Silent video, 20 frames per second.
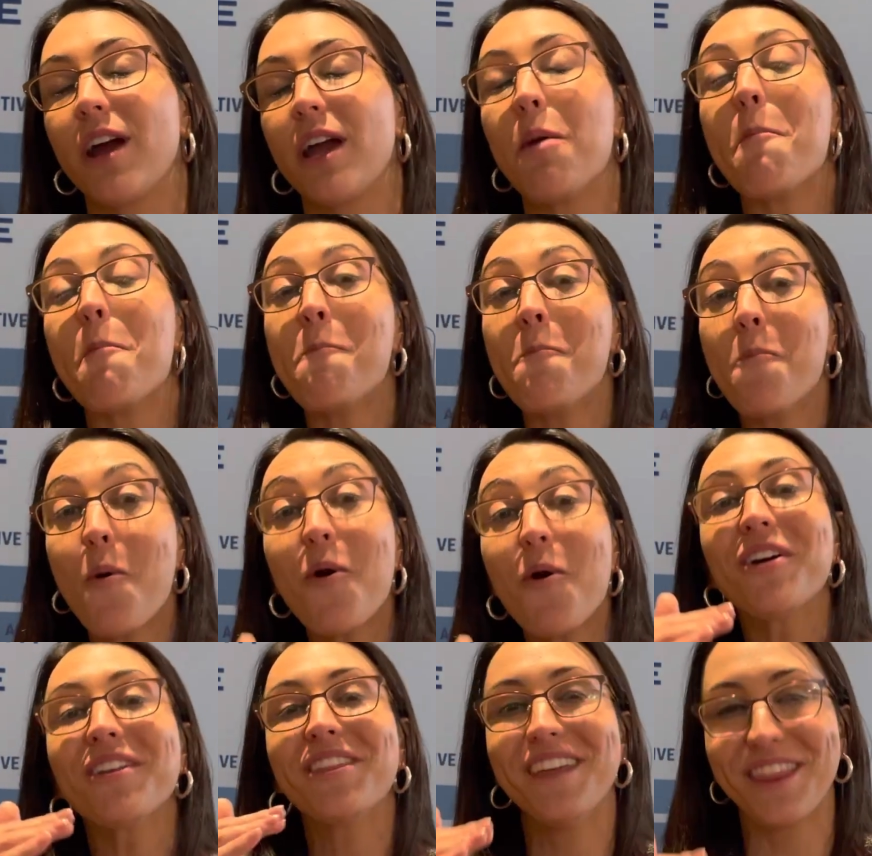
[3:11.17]

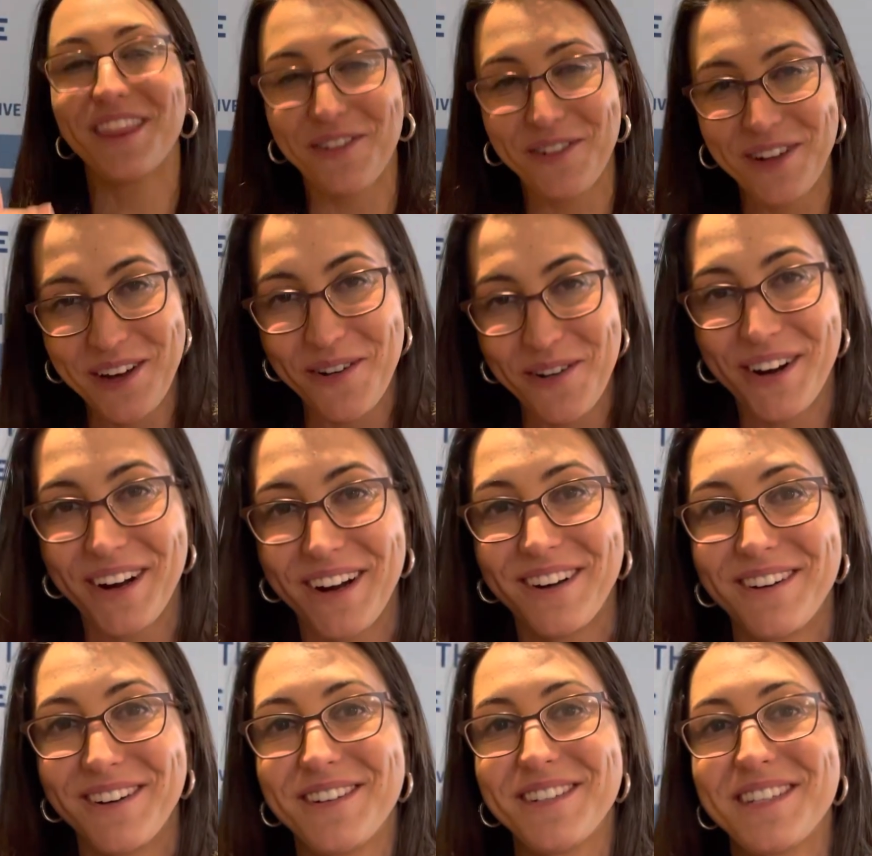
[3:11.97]
more than 3
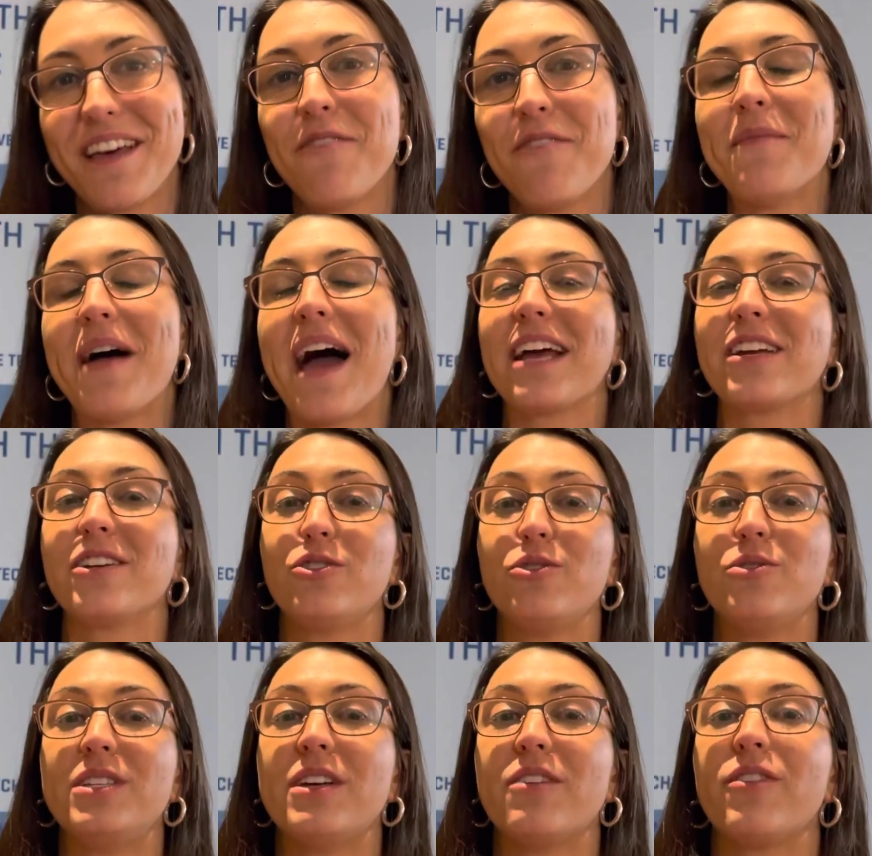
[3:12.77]
orders of
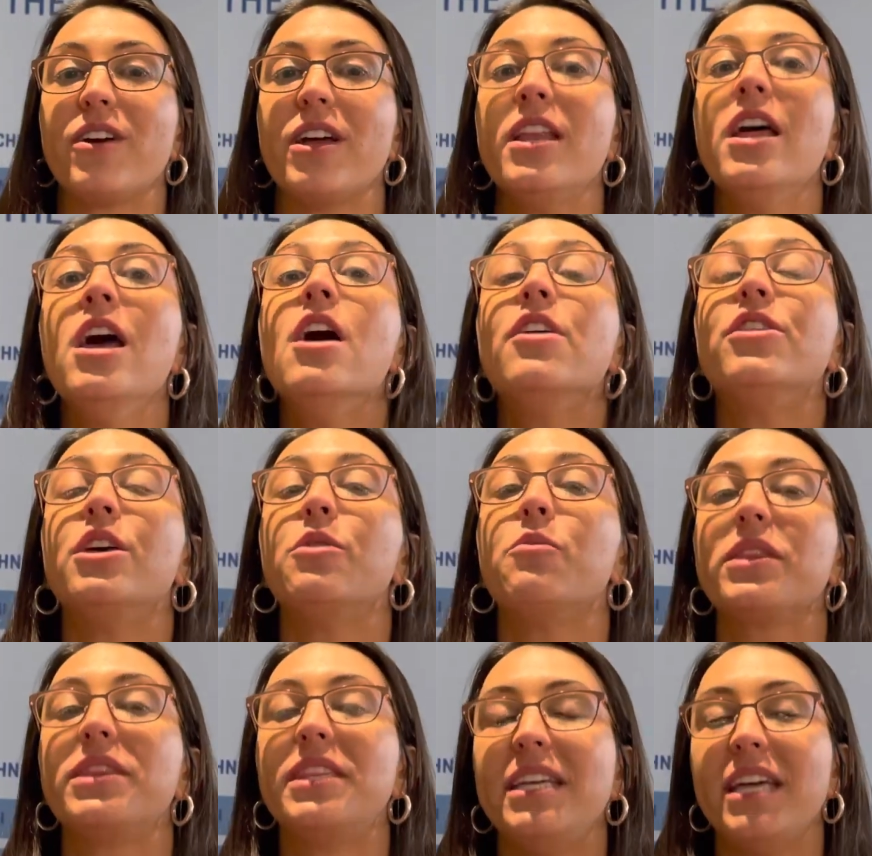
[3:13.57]
magnitude different than
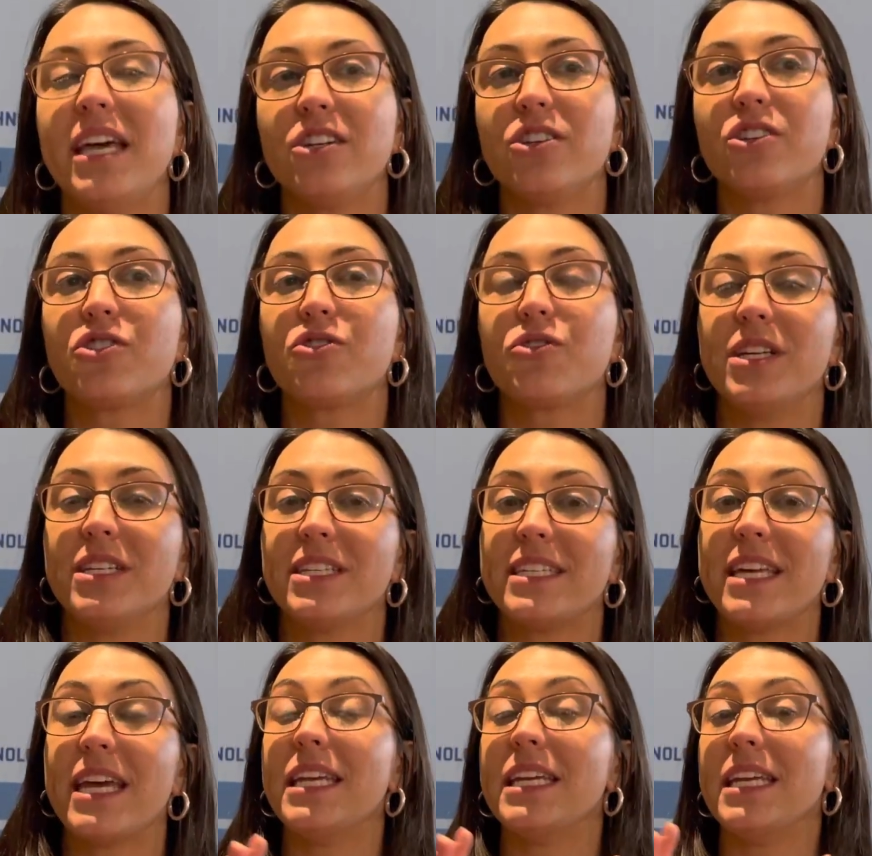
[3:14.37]
what the industry is
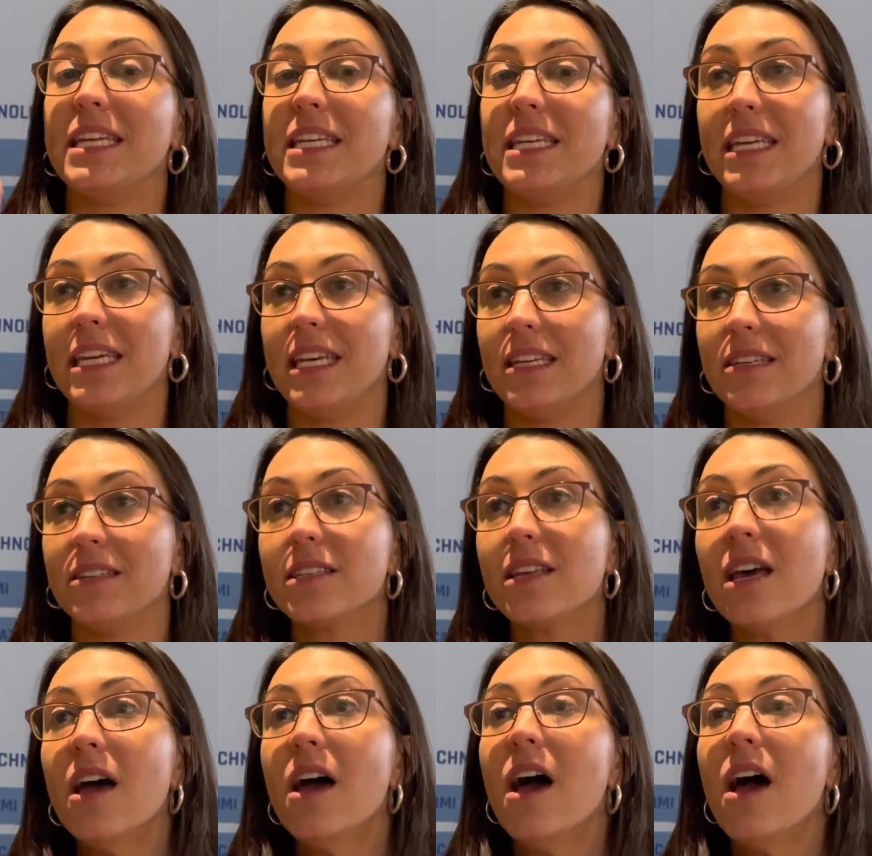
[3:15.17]
saying it needs,